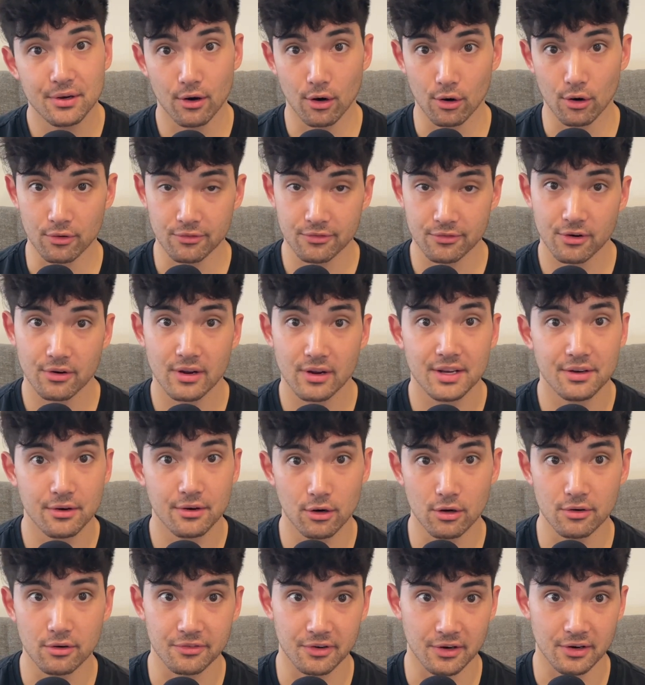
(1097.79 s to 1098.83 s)
over and
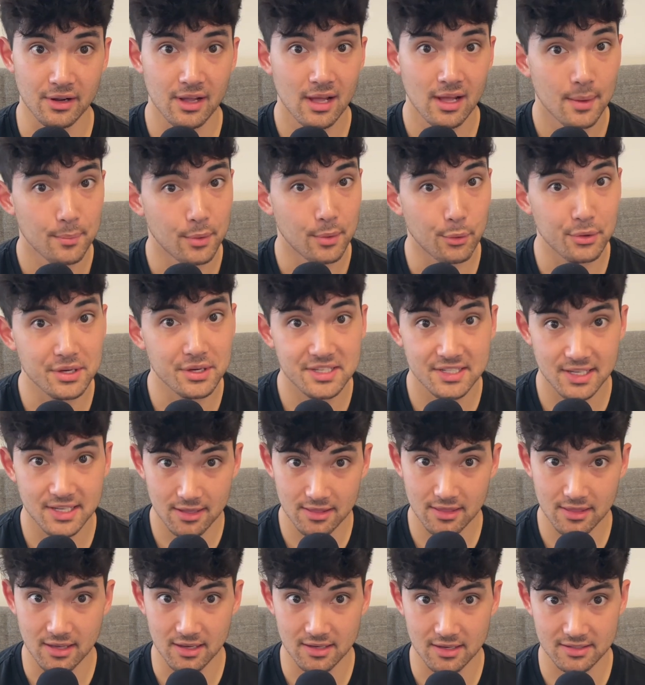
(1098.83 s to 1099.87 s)
over, but we
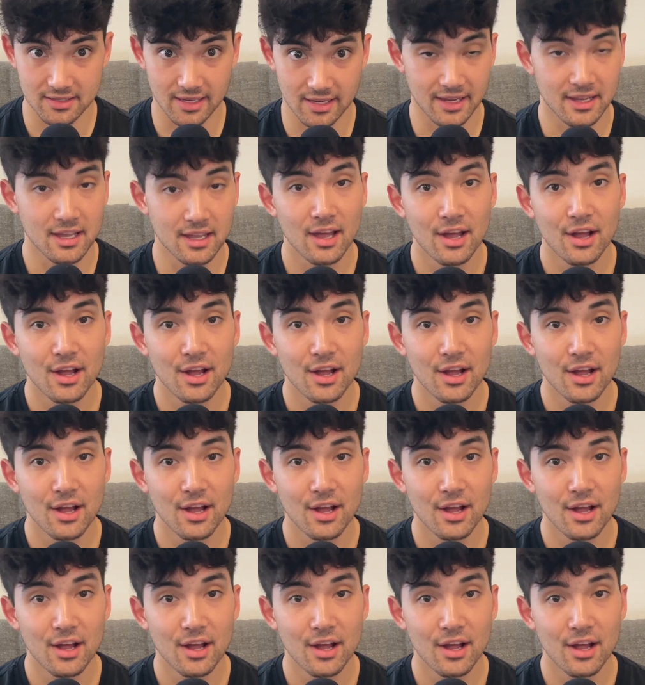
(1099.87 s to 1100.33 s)
said things like,